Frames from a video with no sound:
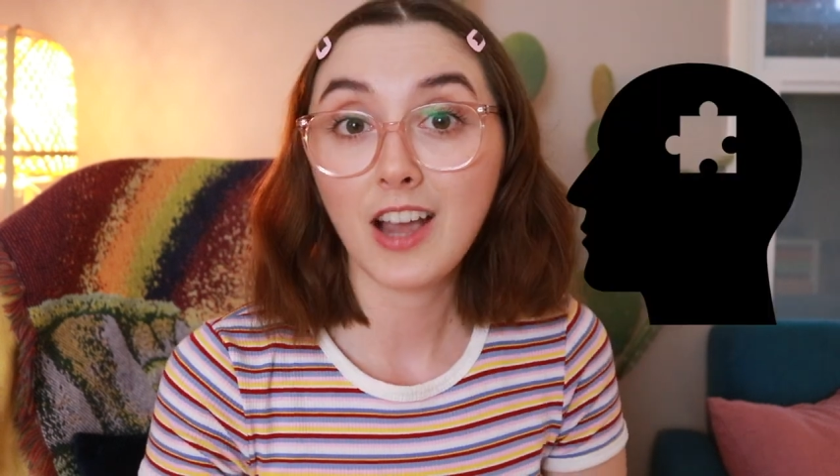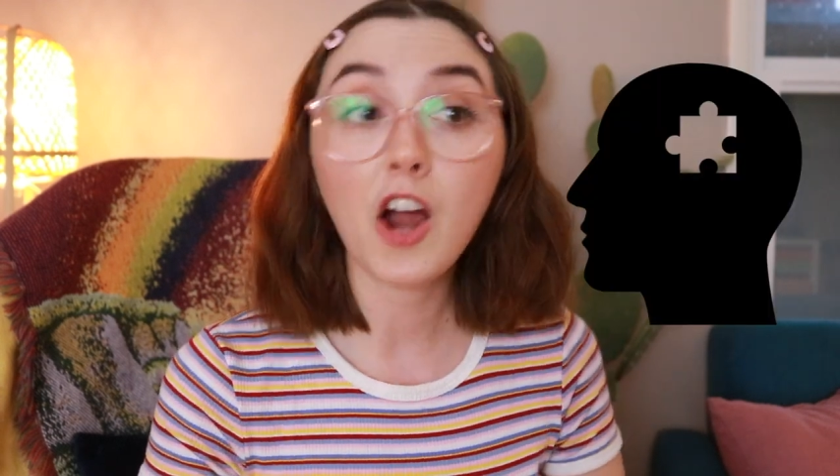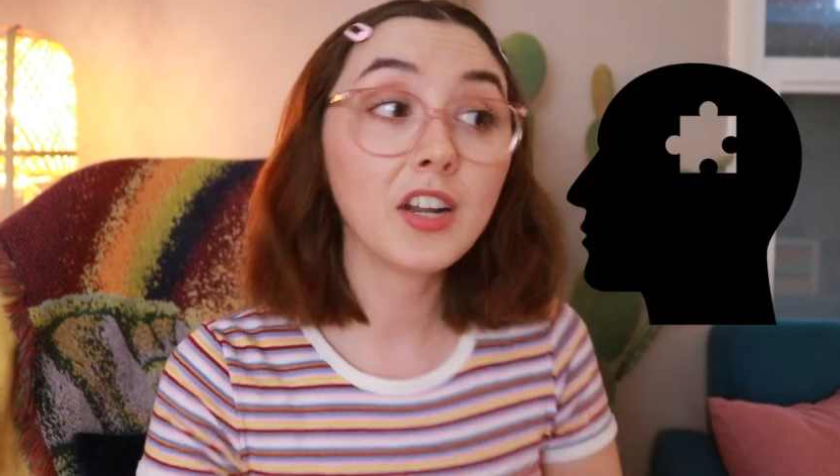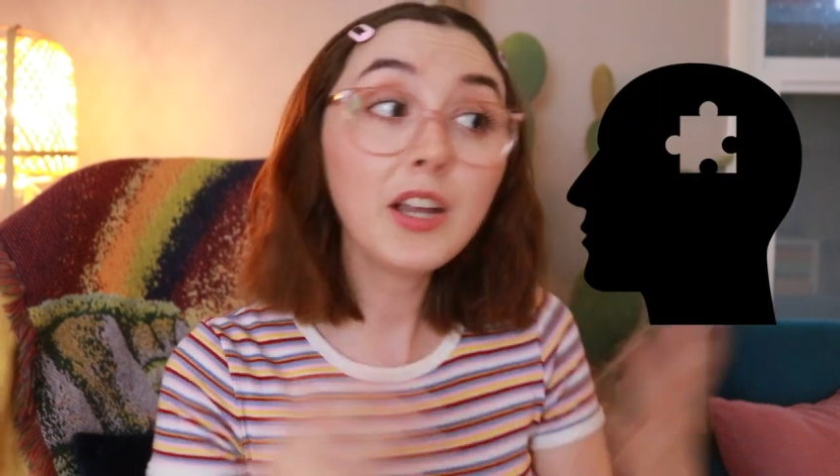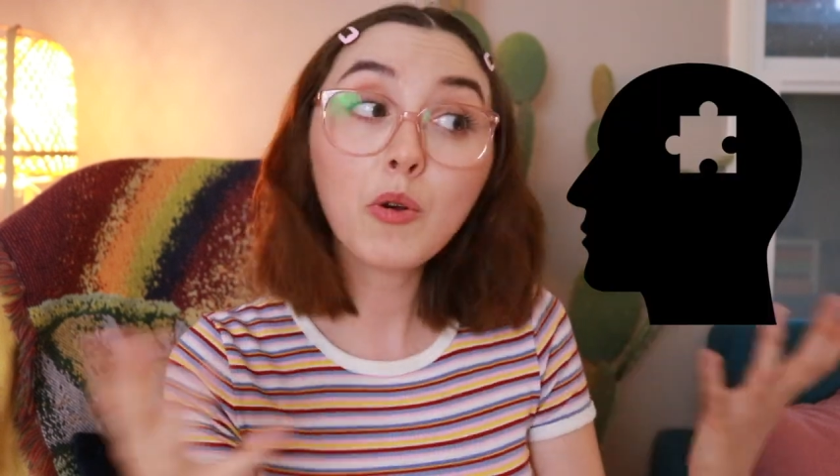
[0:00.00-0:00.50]

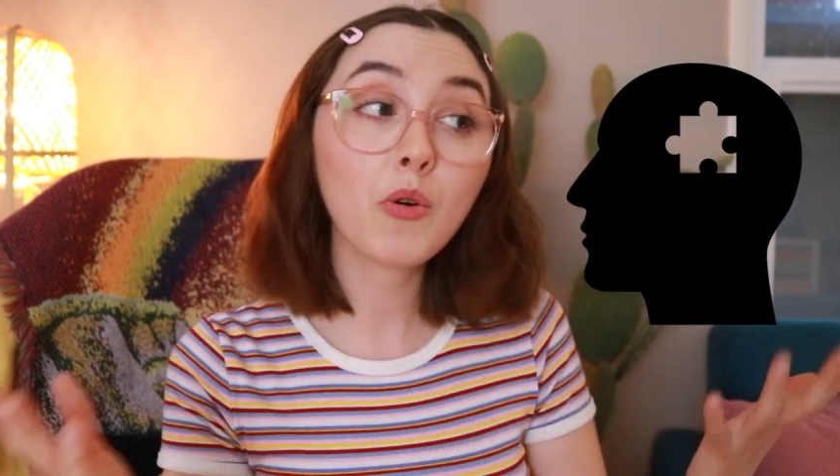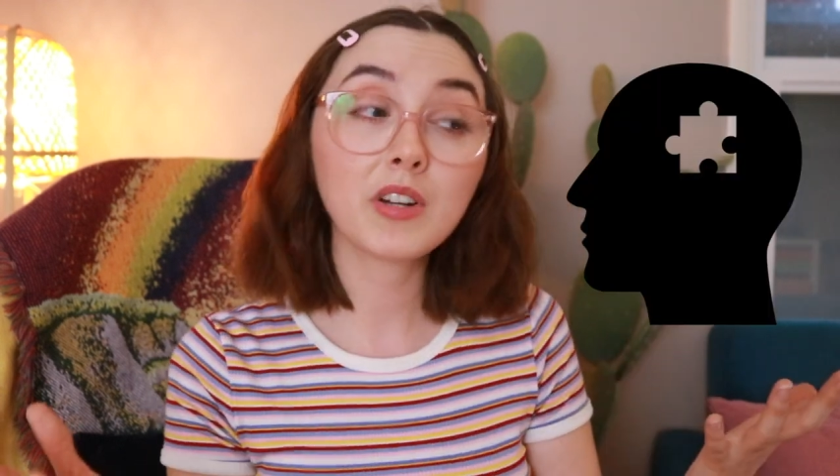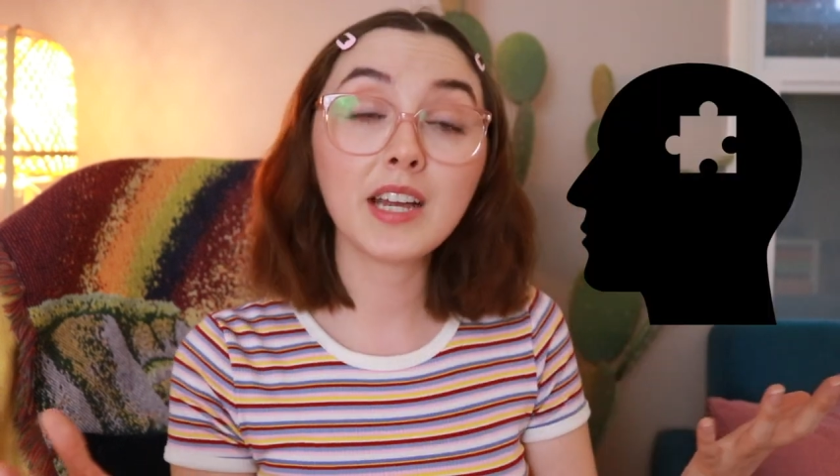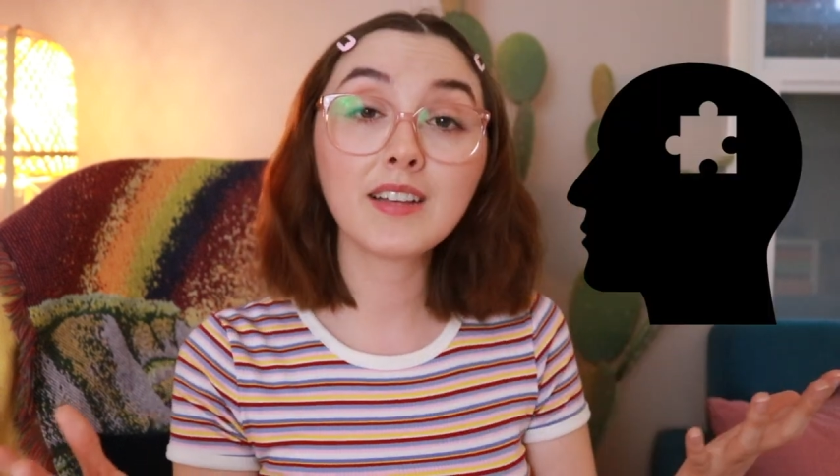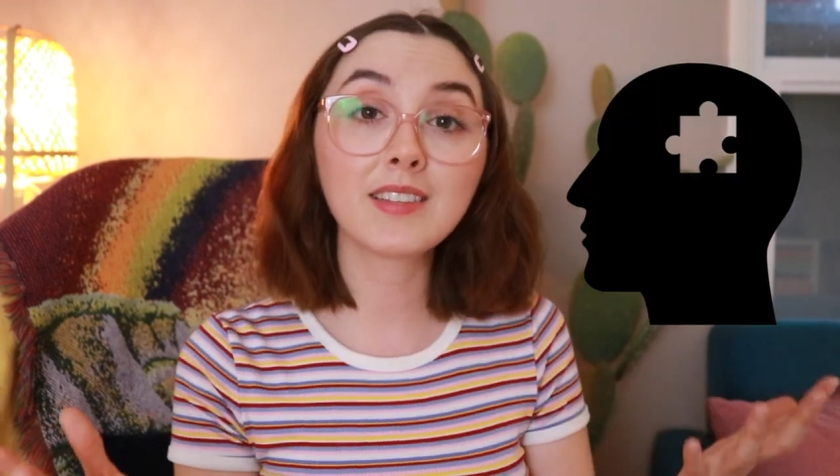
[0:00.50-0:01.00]
Our
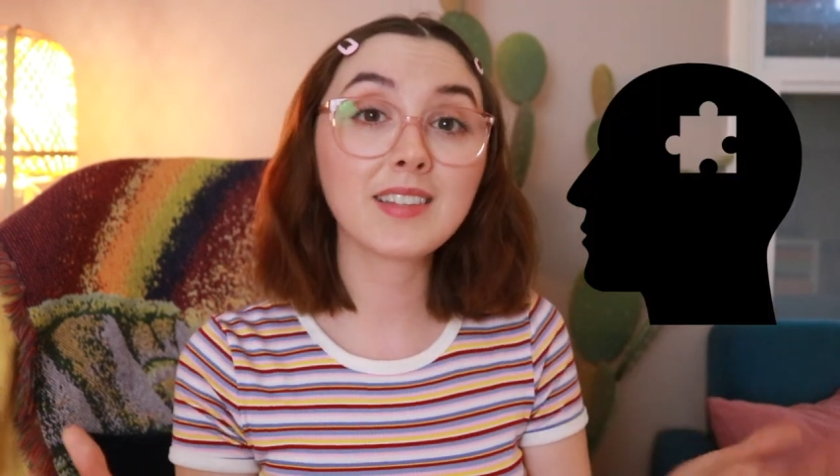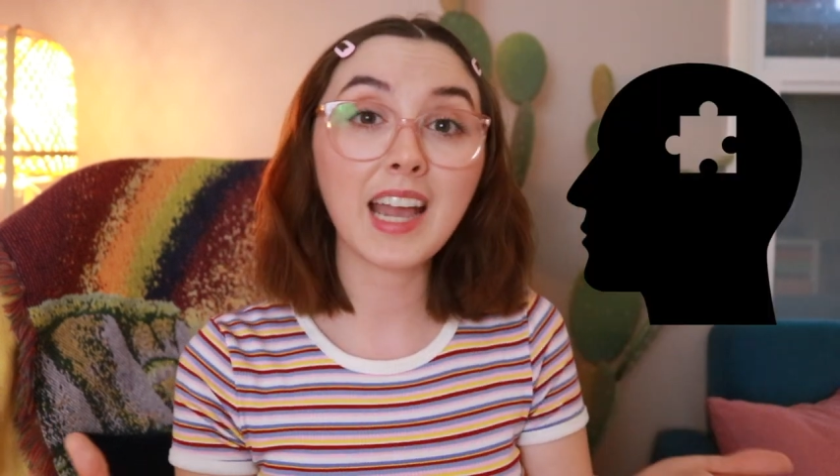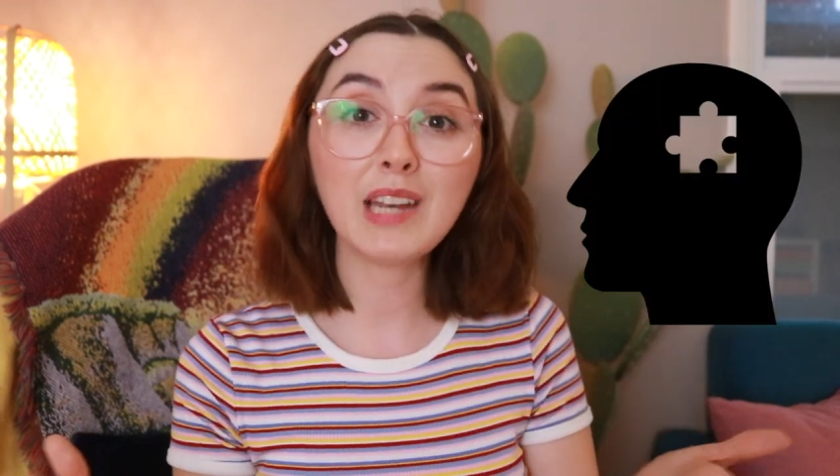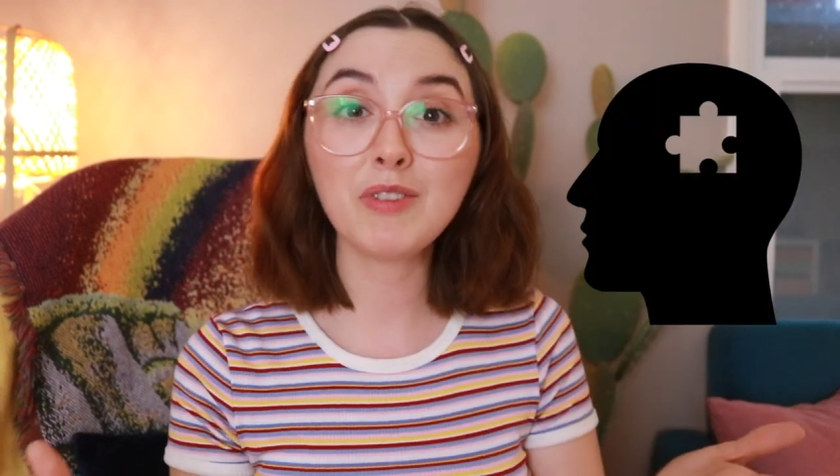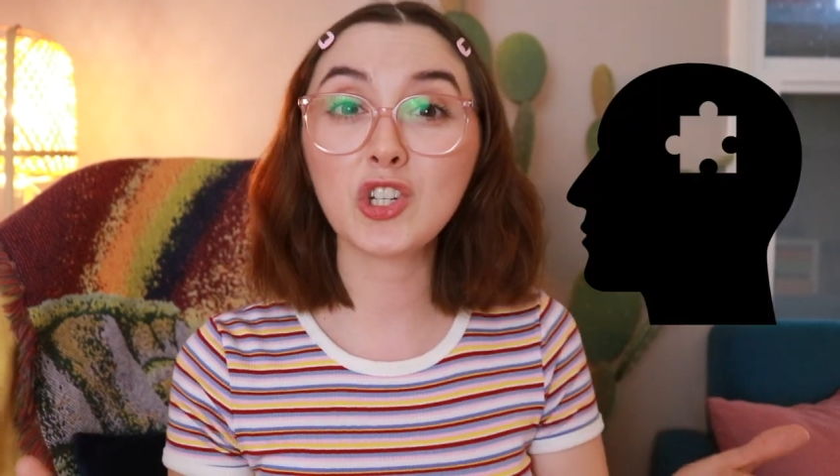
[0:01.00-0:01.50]
neocortex is kind of